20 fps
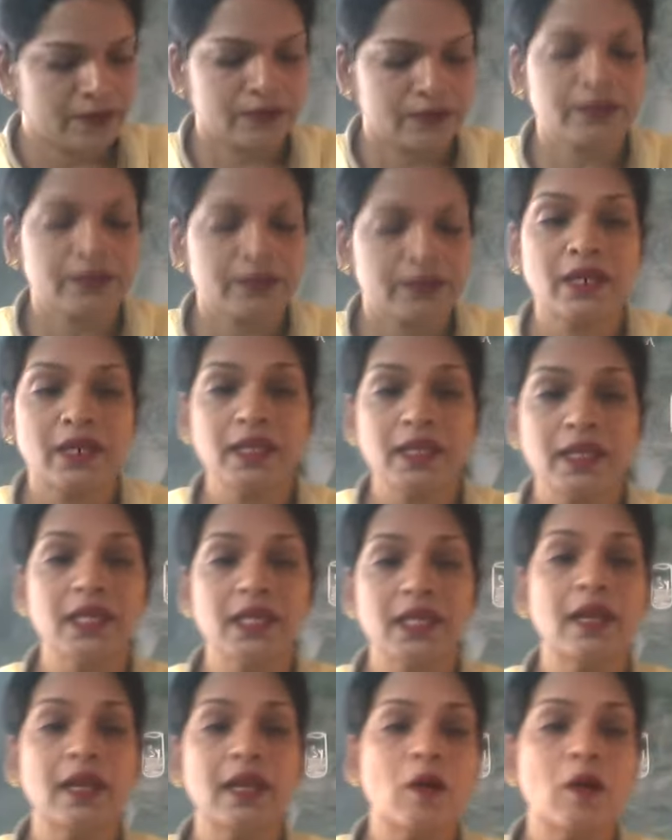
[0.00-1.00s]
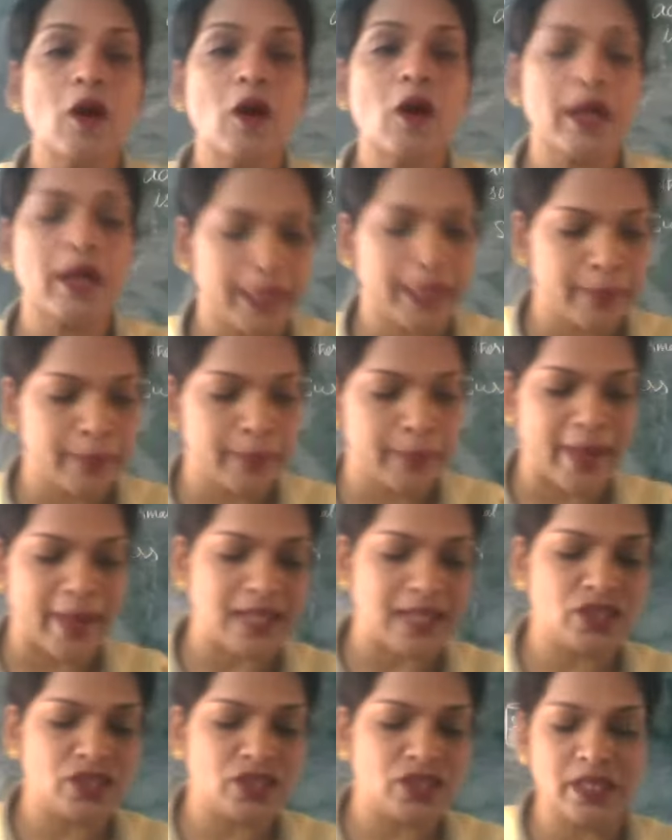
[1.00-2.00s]
The real or
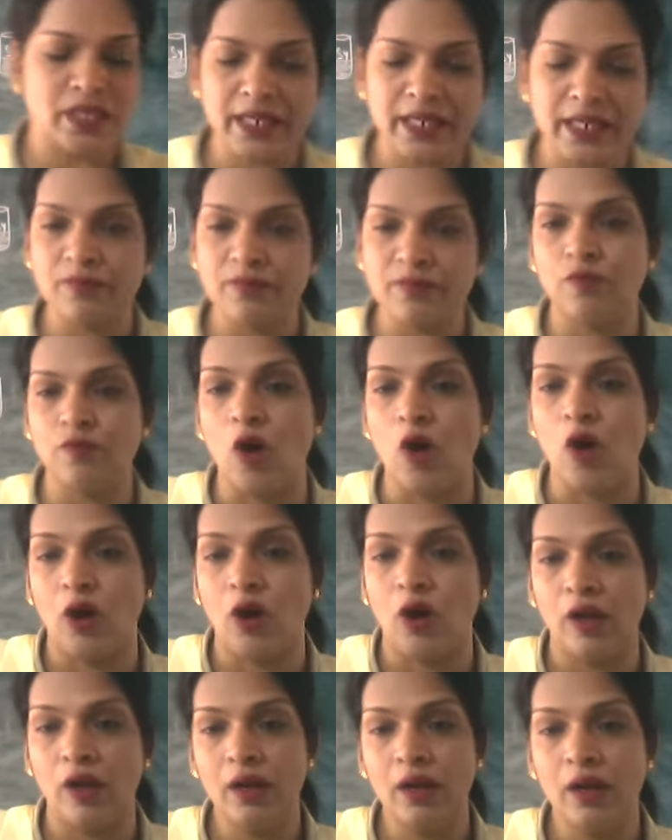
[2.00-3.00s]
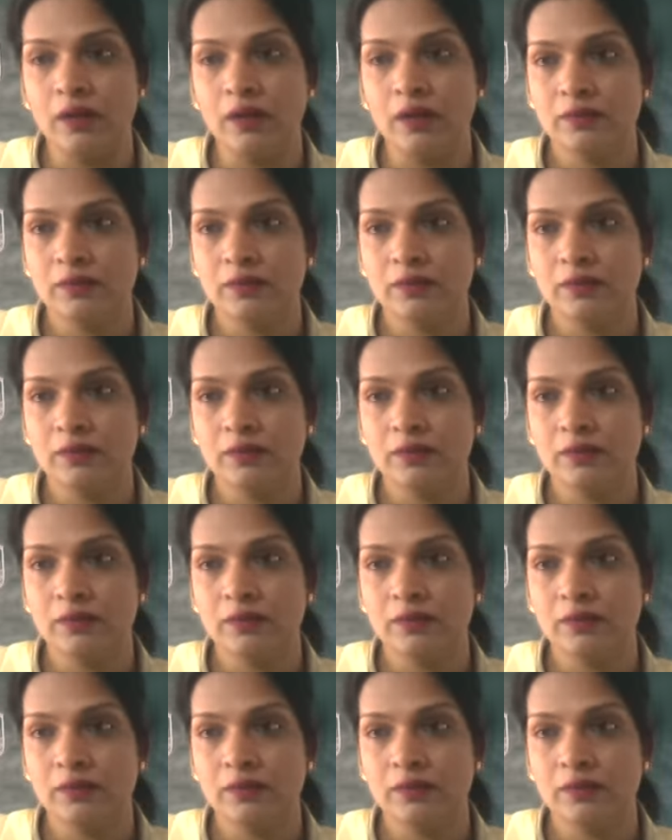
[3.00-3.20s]
imaginary wall,